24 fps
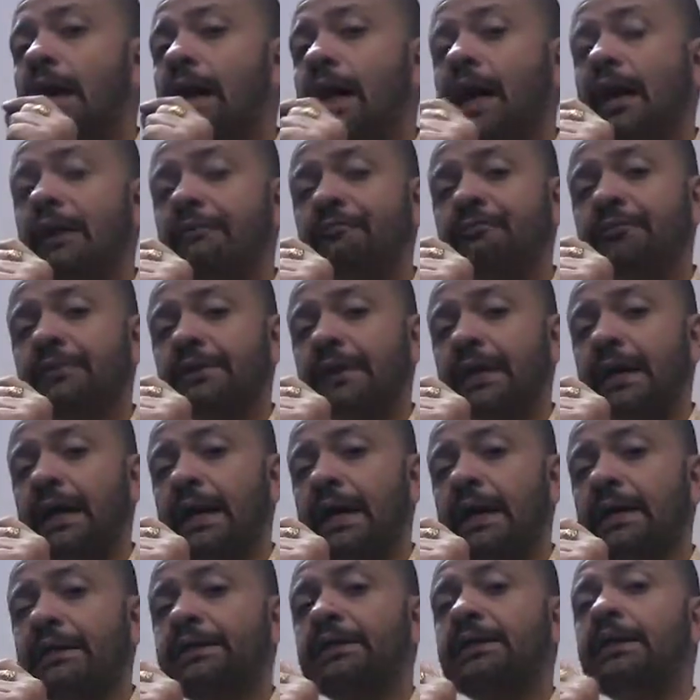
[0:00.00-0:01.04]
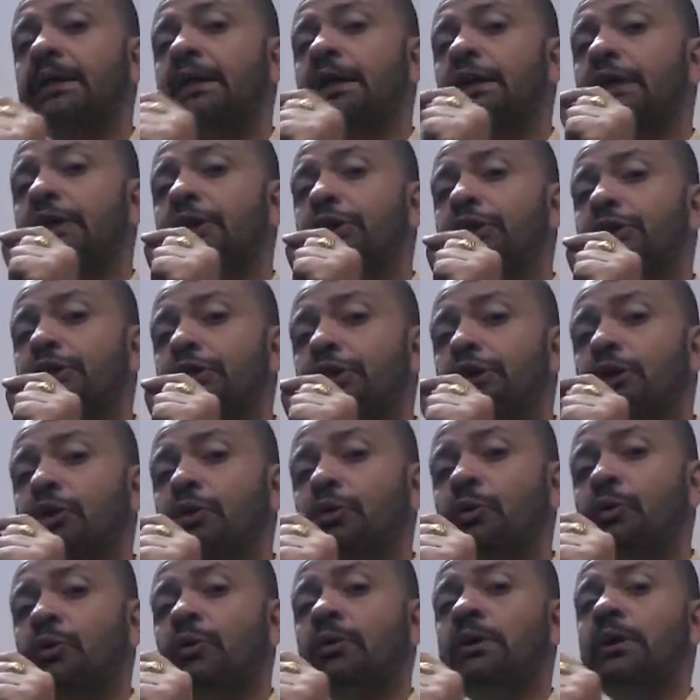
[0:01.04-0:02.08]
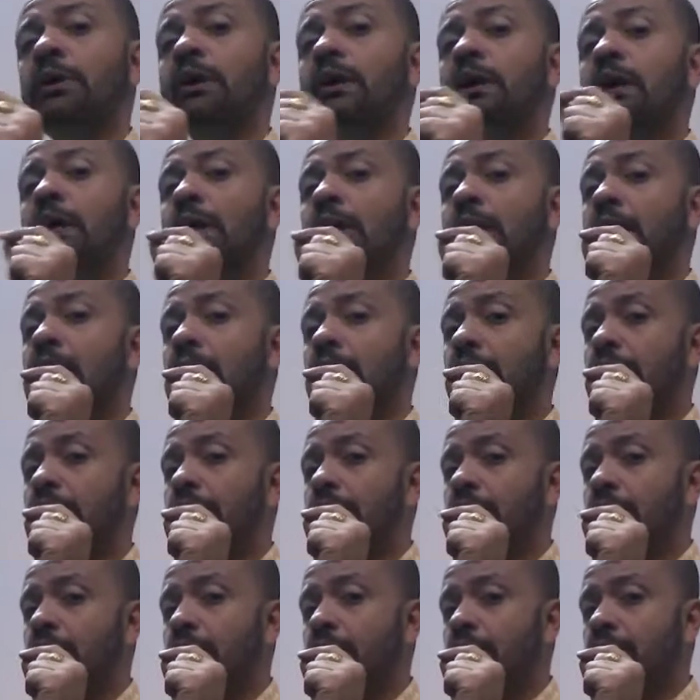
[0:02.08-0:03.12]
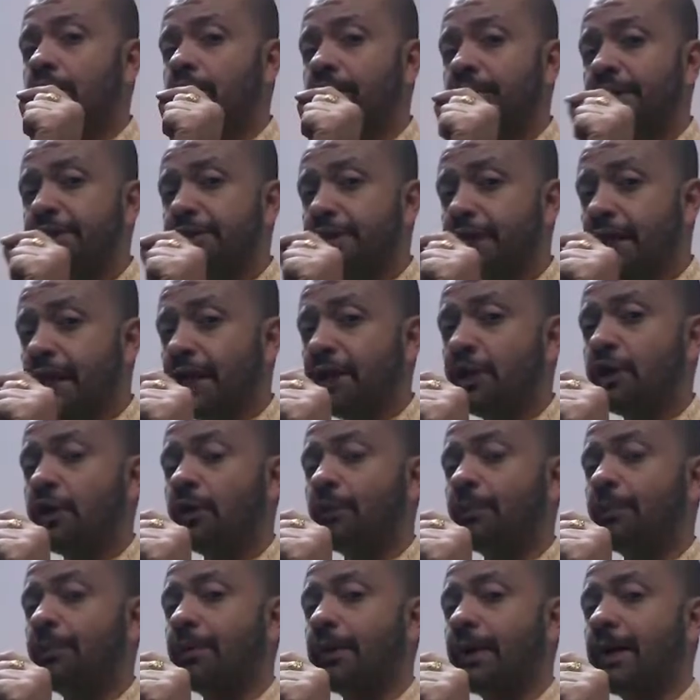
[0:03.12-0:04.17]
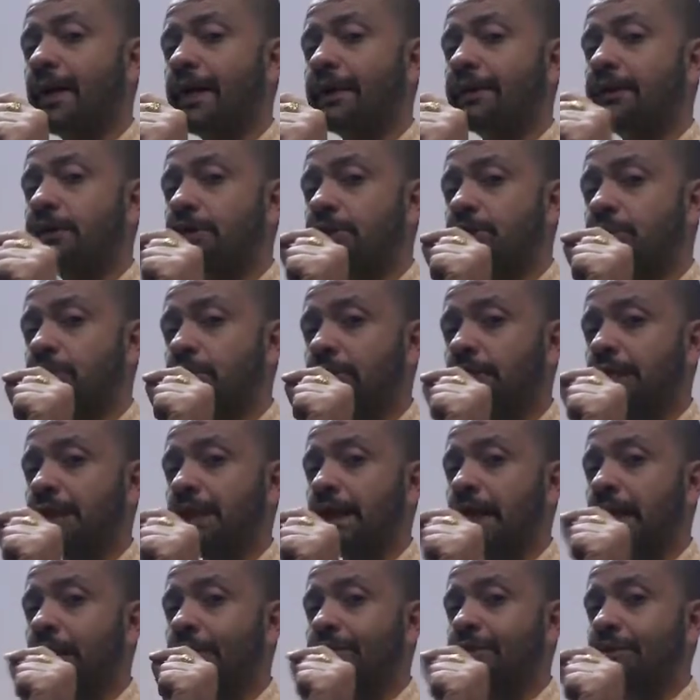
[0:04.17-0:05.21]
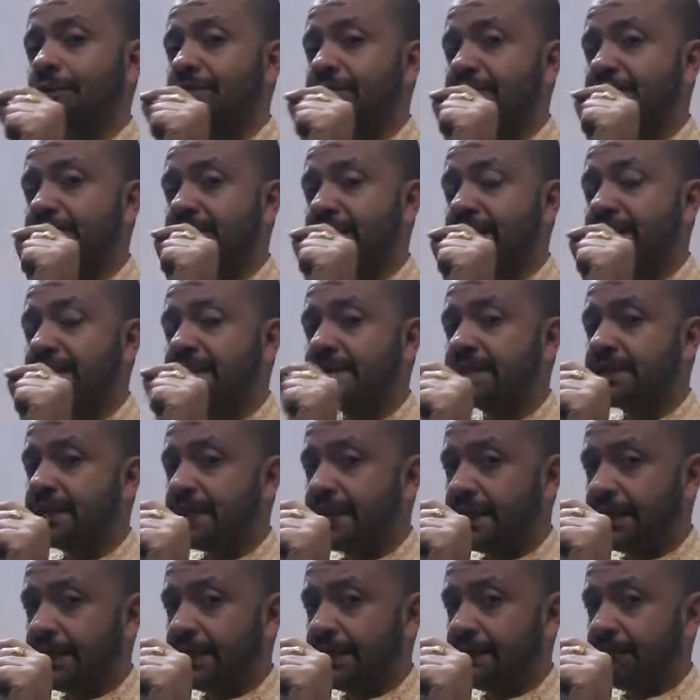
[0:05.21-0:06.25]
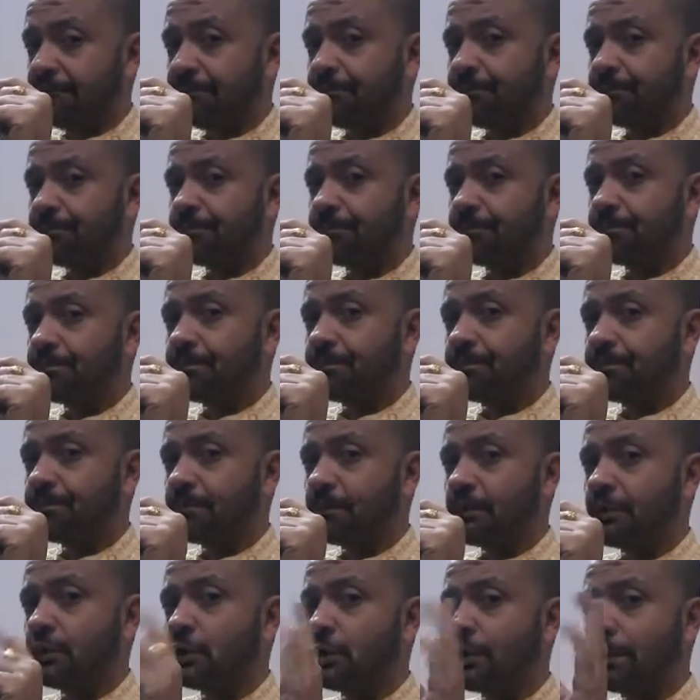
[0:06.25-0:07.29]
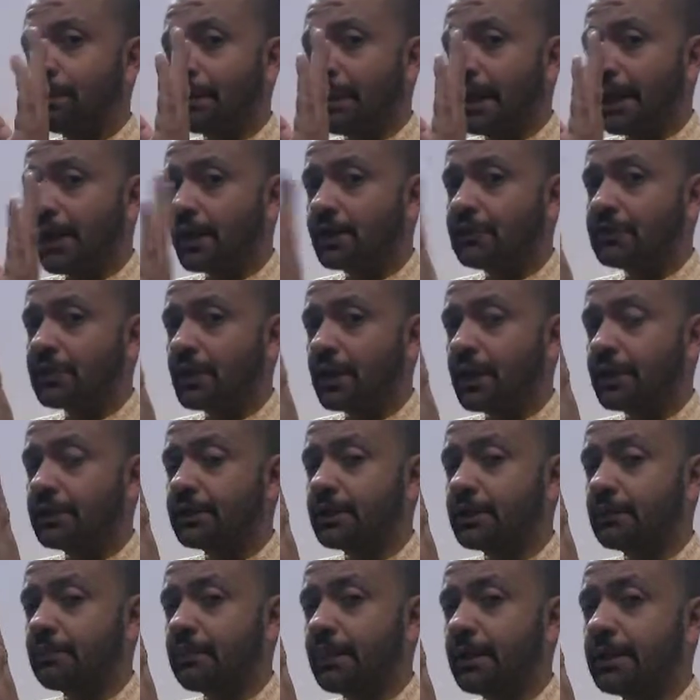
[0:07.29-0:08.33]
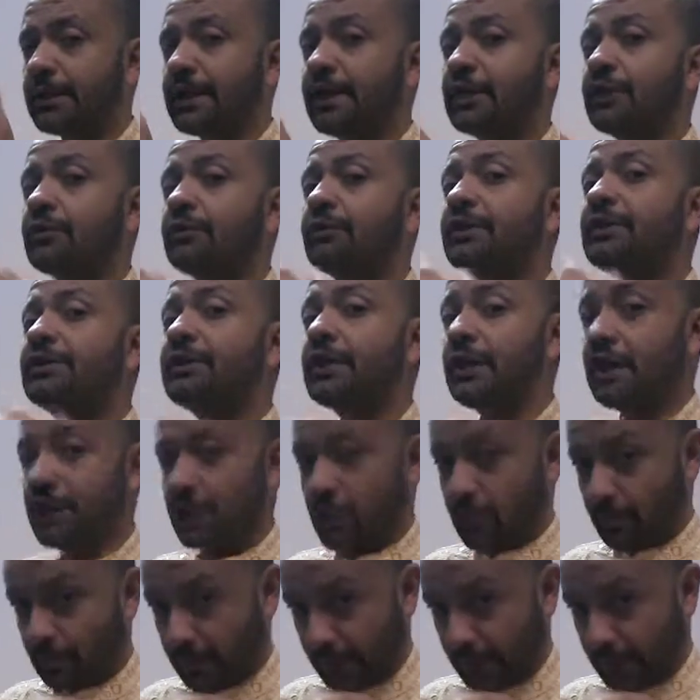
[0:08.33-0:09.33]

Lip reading: After that, you retain your breath to the count of 16. You apply your Jalandharban and you retain your